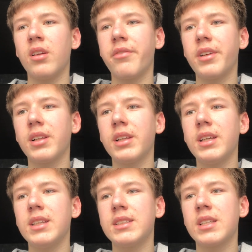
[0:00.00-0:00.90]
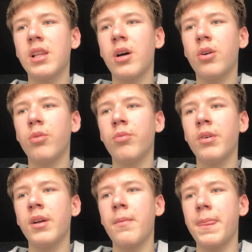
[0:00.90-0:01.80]
quickly the low
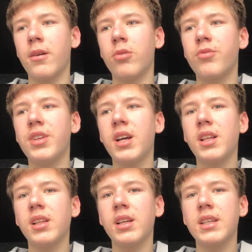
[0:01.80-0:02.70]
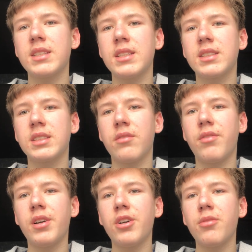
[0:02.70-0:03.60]
of digital assets,
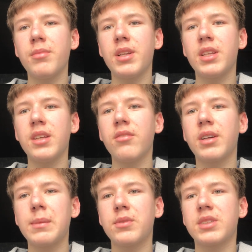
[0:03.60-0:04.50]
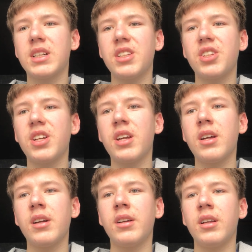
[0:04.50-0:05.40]
Ethereum, a native crypto center.
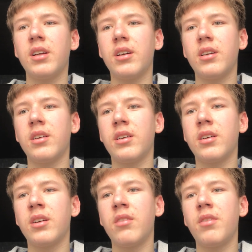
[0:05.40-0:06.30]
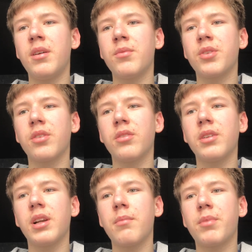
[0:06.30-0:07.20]
Uh, Ethereum not
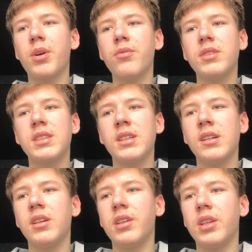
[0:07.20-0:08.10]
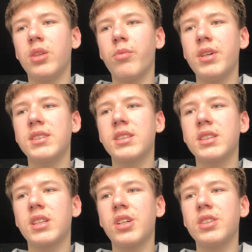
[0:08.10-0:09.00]
only profit in investing
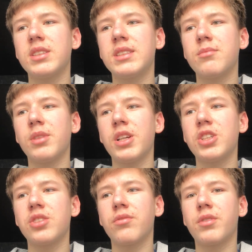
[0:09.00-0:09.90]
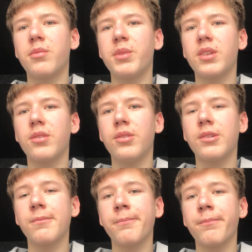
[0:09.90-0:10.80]
strategy simulation for
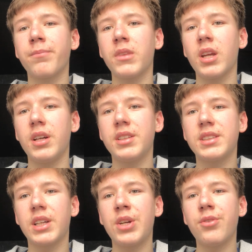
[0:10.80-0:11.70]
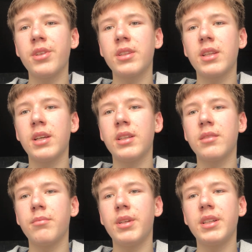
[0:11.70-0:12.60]
Bitcoin, in security
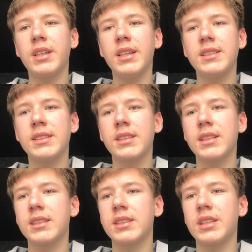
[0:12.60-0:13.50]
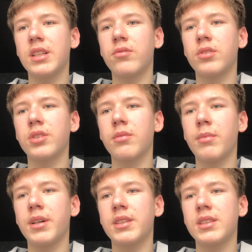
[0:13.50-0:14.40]
and monetizing the network,
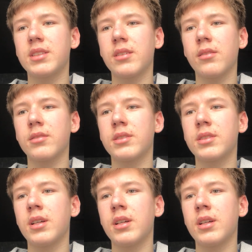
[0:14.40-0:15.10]
but it solves